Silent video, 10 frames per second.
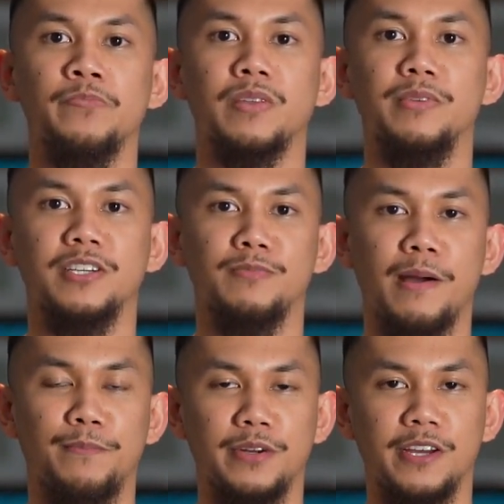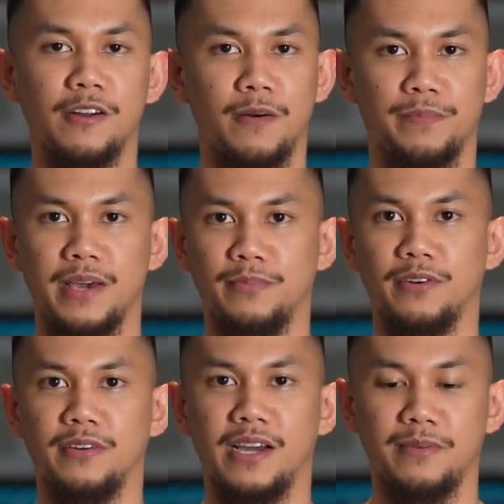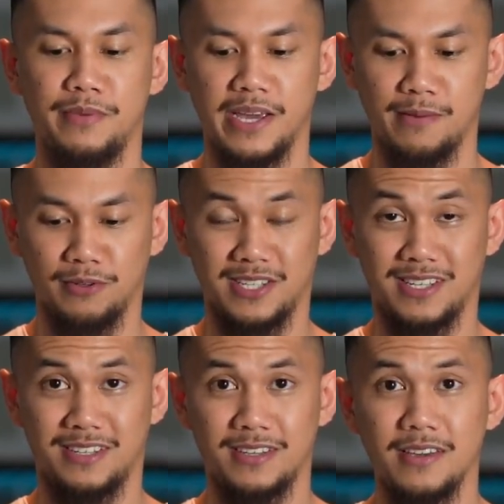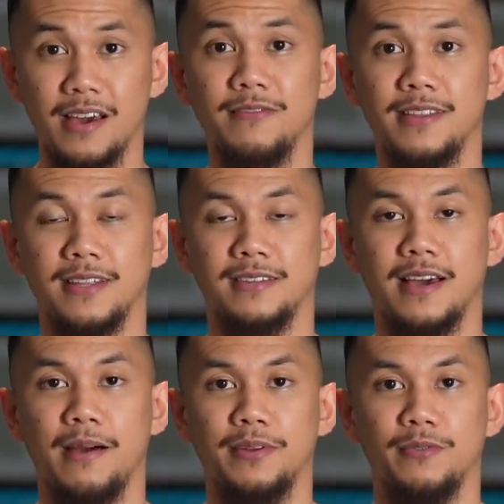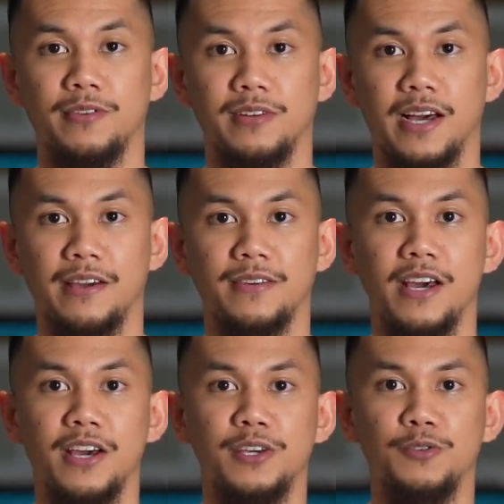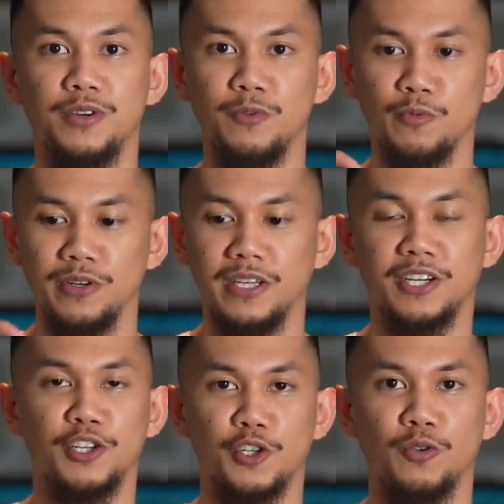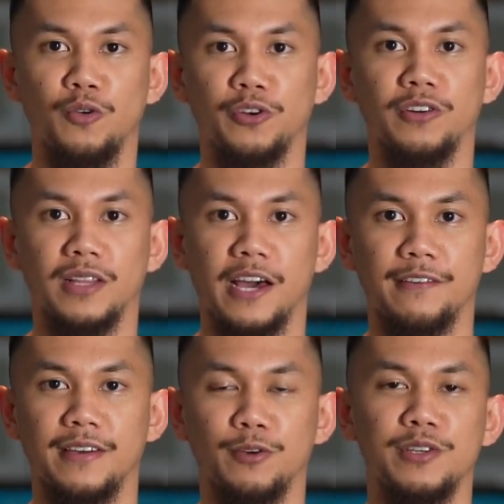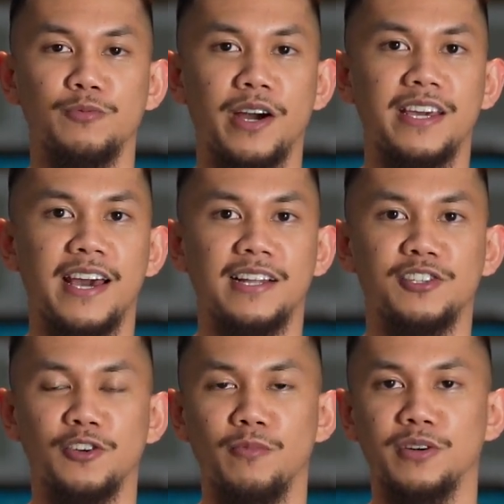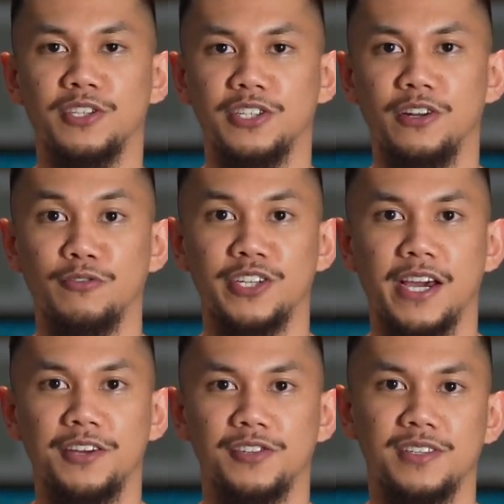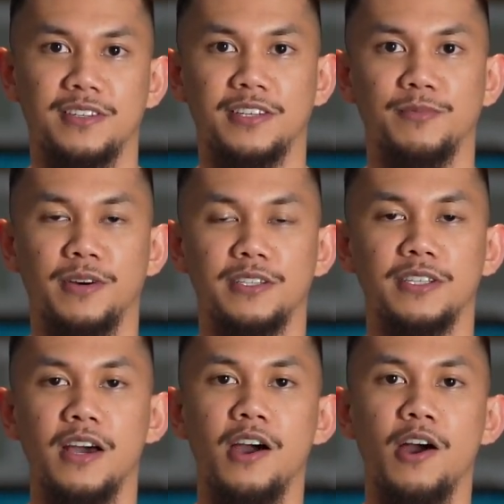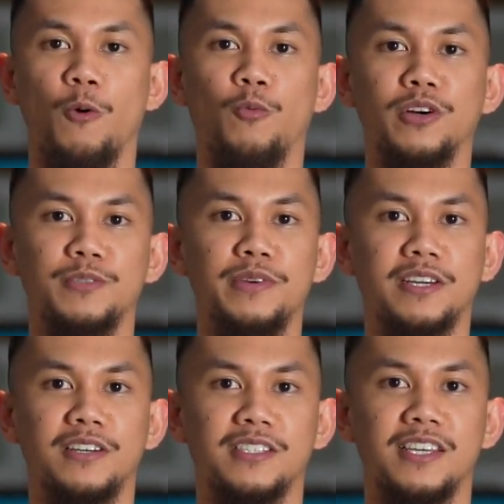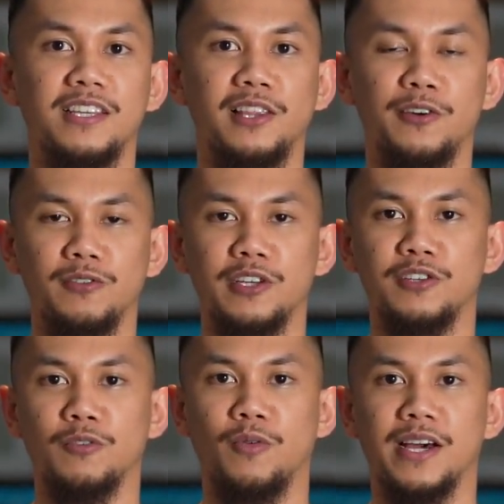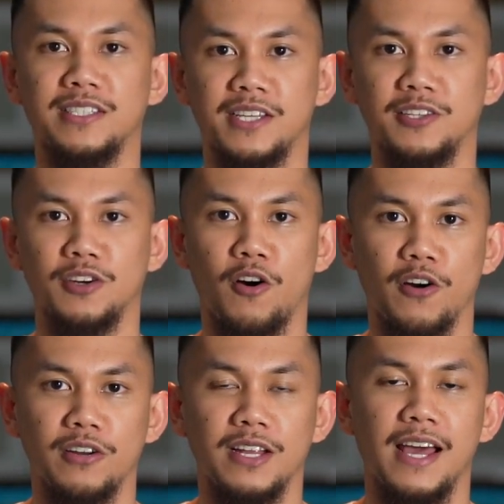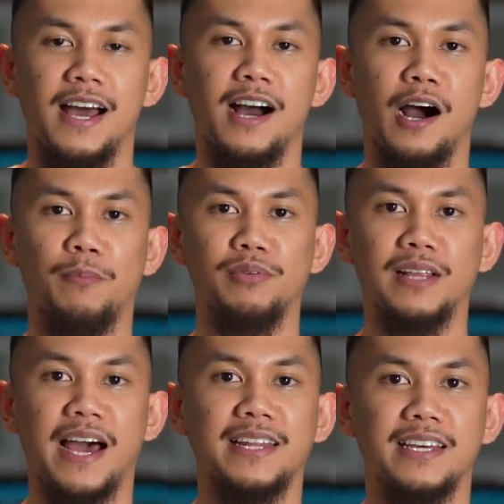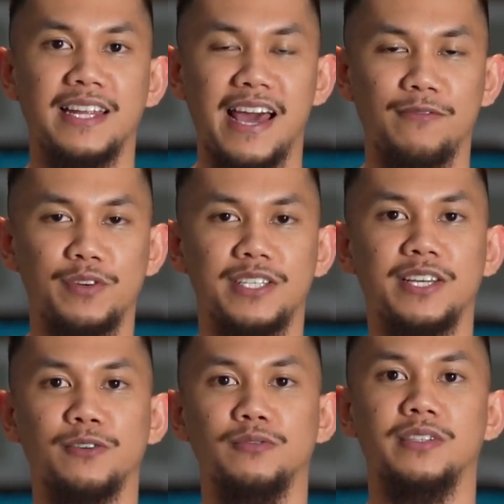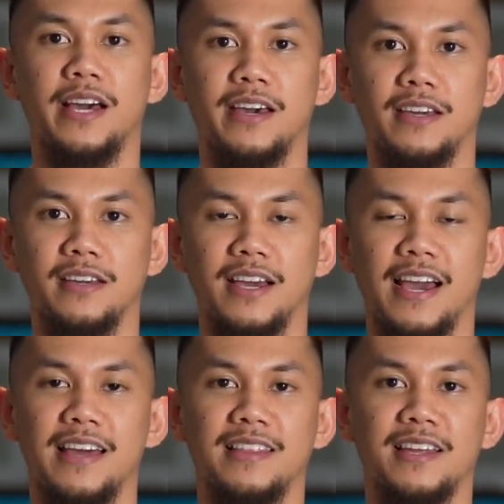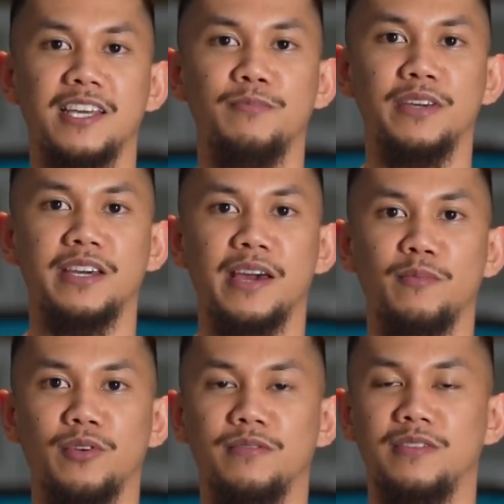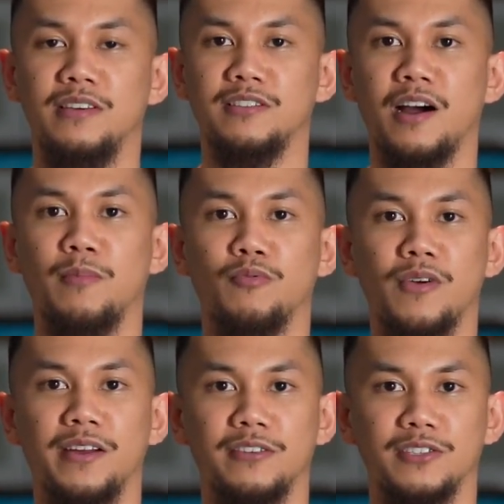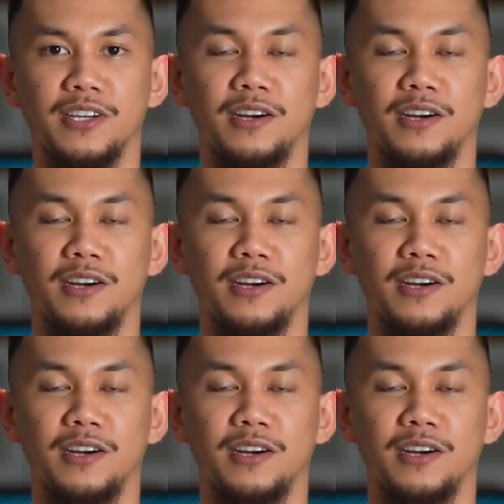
Because by putting it on paper and being able to see everything that's happening with your life, you can really control your life. And the reason why he had so much change in 6 months was because he literally took what I said to heart, applied it every single day, and then he became one of the top writers